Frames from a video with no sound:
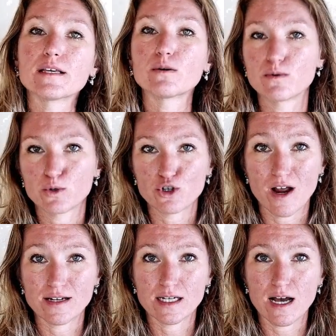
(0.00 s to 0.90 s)
when we're trying
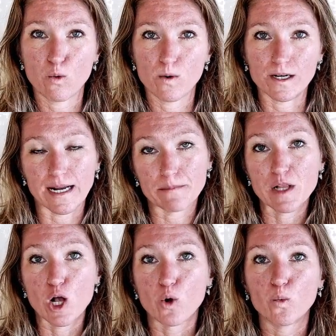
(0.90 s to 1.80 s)
to cut wording,
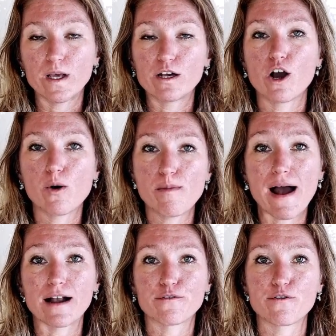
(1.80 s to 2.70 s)
we go about
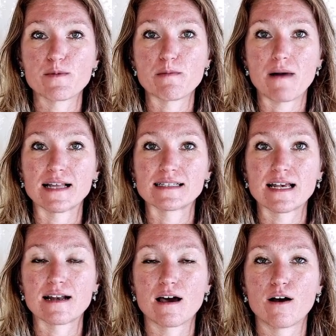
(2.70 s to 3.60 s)
it from the mindset
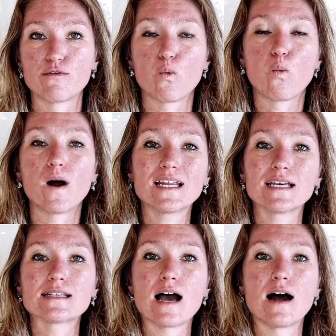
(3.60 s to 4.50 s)
of what is
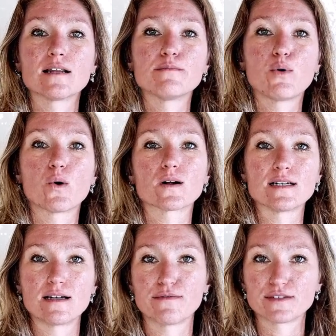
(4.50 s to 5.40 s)
unimportant
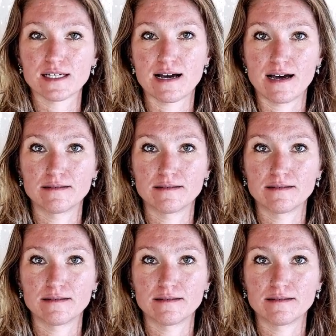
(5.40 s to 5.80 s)
enough to cut.